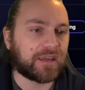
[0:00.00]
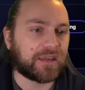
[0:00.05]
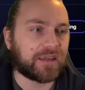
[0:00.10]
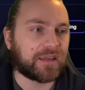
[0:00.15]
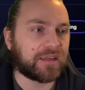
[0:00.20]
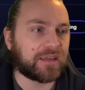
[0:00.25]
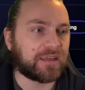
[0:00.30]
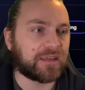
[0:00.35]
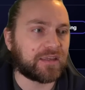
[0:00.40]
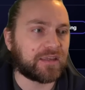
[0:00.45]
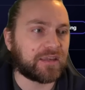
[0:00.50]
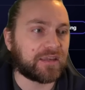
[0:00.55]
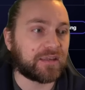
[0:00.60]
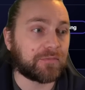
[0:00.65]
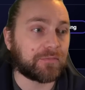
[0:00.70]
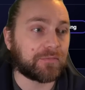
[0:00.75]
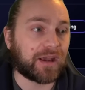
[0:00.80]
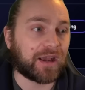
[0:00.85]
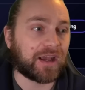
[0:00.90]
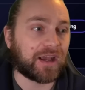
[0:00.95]

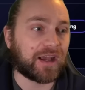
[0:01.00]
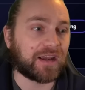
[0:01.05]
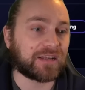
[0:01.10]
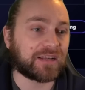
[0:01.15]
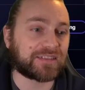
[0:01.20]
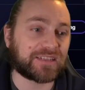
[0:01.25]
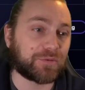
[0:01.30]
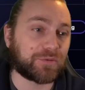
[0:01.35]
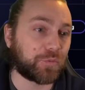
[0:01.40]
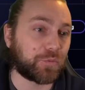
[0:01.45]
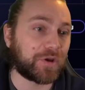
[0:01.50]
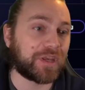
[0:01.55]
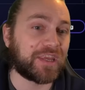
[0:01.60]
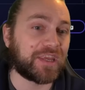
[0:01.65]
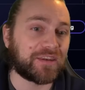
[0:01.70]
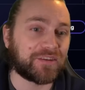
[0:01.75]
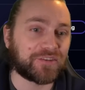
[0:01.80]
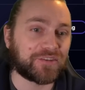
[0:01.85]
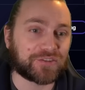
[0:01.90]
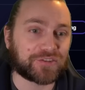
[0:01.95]
in actually
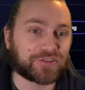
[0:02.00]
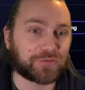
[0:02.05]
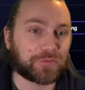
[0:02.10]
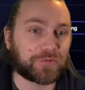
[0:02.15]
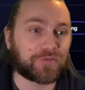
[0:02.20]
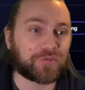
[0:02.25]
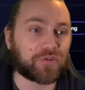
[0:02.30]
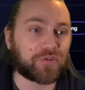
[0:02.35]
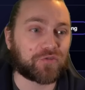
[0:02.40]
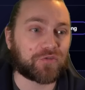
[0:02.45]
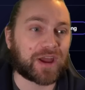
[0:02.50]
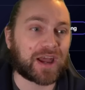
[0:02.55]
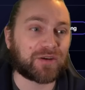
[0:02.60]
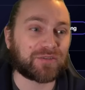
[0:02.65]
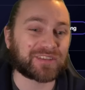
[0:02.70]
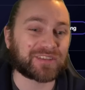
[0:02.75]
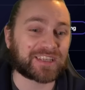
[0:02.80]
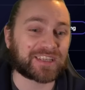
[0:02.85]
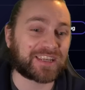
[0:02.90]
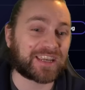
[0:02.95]
winning some of your
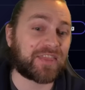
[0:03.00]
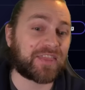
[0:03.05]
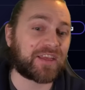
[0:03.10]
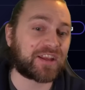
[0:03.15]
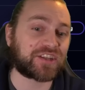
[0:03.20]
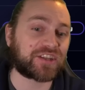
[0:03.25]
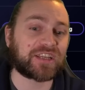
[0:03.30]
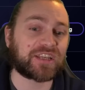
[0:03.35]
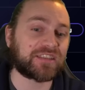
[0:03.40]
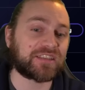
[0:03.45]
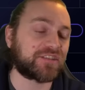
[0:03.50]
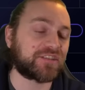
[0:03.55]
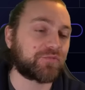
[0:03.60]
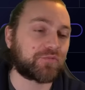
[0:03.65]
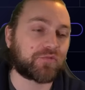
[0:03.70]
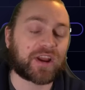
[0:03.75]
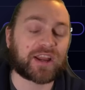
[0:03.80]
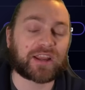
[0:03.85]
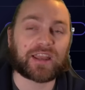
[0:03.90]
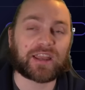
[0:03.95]
rounds and getting that chance to
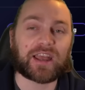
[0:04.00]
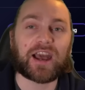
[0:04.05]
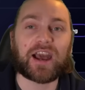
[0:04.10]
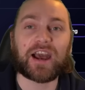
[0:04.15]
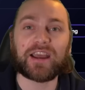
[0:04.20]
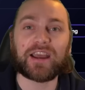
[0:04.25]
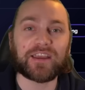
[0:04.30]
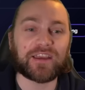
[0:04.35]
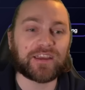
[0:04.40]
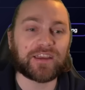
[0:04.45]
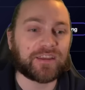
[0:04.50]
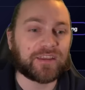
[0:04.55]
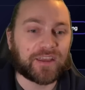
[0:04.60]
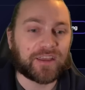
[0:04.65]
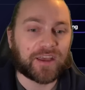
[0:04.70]
rank higher.